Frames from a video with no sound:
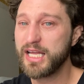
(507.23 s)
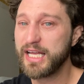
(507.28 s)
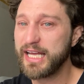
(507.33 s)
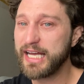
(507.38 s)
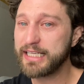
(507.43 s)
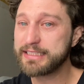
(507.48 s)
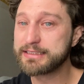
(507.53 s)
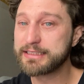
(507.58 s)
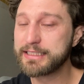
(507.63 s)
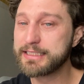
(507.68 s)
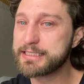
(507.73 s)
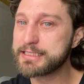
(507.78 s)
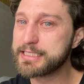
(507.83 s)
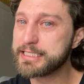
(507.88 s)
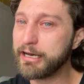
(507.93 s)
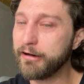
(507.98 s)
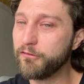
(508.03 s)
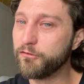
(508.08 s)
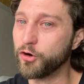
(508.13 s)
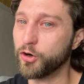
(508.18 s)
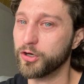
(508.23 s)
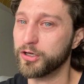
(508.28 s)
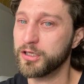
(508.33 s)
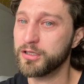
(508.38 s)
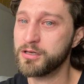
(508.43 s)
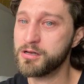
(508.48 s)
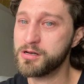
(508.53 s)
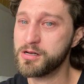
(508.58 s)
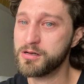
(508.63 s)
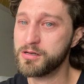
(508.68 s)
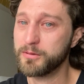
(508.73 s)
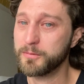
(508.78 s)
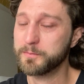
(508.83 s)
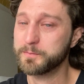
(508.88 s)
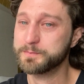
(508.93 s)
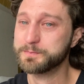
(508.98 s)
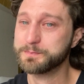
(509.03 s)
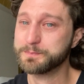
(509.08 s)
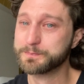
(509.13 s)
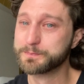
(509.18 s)
That's the devil
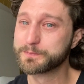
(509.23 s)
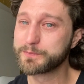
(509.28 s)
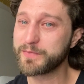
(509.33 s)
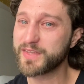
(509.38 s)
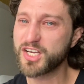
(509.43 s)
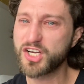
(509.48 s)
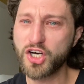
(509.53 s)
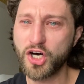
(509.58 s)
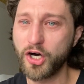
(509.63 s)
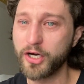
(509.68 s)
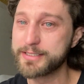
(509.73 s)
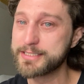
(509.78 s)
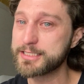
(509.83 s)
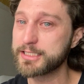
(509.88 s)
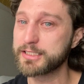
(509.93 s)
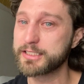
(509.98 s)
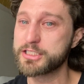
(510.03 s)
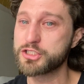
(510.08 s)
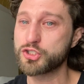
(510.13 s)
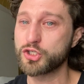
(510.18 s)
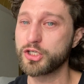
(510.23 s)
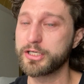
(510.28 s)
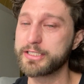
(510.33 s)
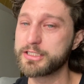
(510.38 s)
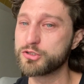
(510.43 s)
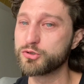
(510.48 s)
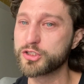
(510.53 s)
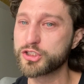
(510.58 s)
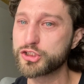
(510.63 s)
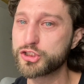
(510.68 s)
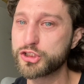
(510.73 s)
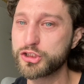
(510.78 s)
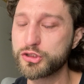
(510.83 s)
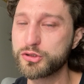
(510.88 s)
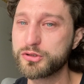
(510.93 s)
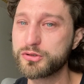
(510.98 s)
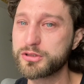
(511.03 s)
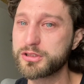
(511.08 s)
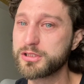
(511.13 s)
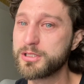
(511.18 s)
constantly trying to
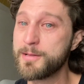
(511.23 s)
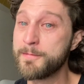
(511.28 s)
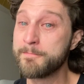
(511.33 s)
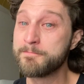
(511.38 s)
accuse,